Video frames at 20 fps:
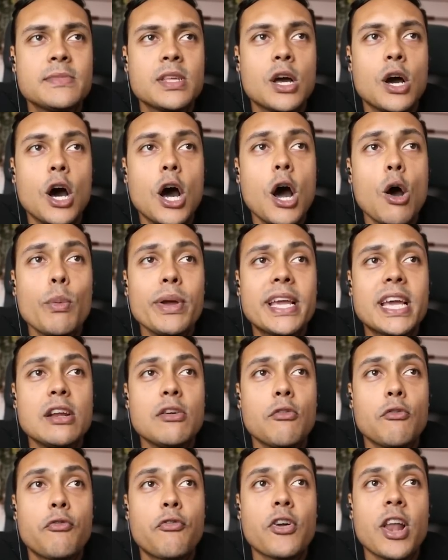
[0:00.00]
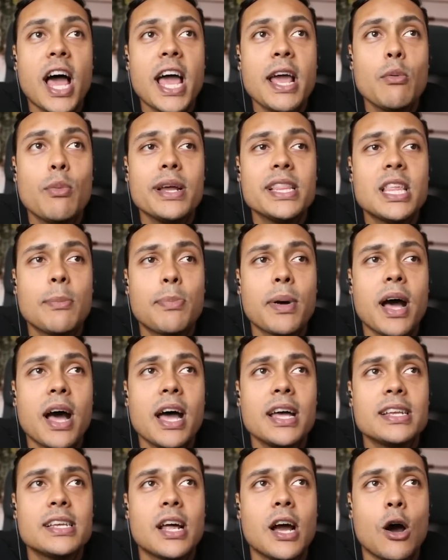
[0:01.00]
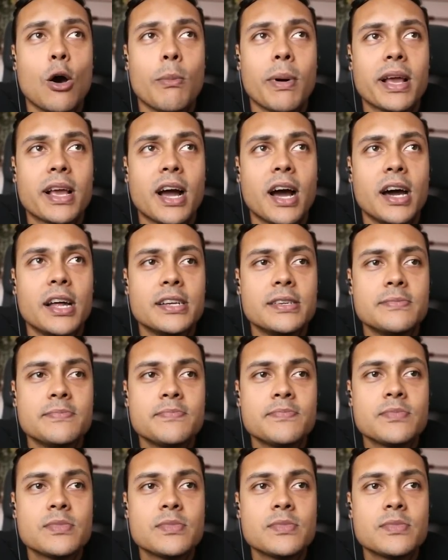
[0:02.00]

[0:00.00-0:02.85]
Oh, we can fly with the bird? Oh my god.